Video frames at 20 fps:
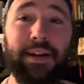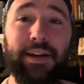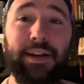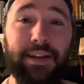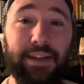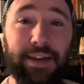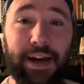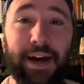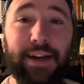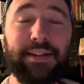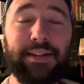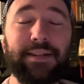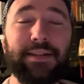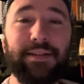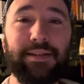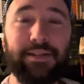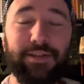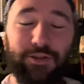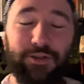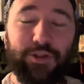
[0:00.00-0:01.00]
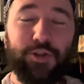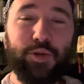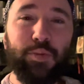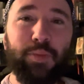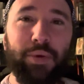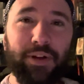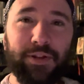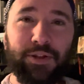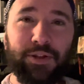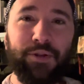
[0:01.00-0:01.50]
yes, you do
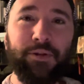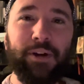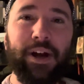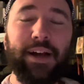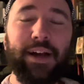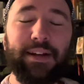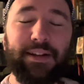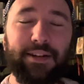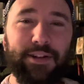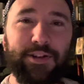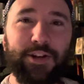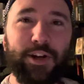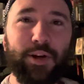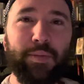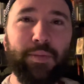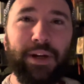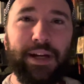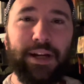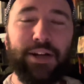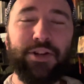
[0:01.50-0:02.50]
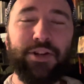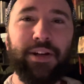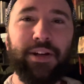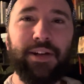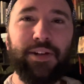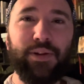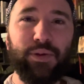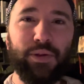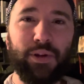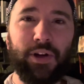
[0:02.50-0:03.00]
build grit and determination
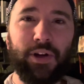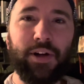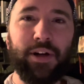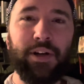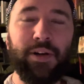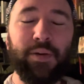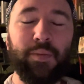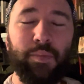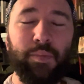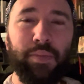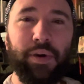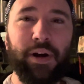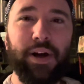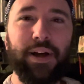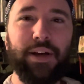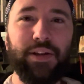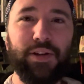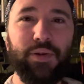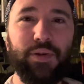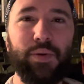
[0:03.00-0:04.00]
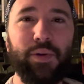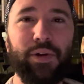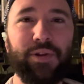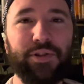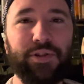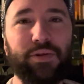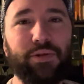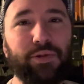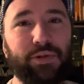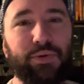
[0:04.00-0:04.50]
and you learn, but you
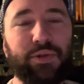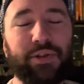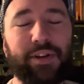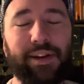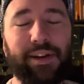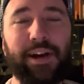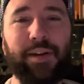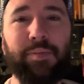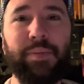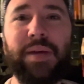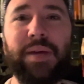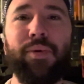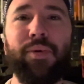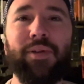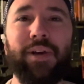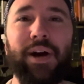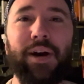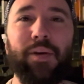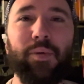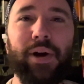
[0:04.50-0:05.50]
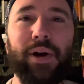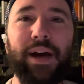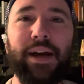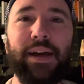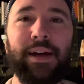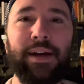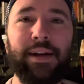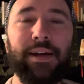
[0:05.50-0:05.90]
also lose a lot of people that way.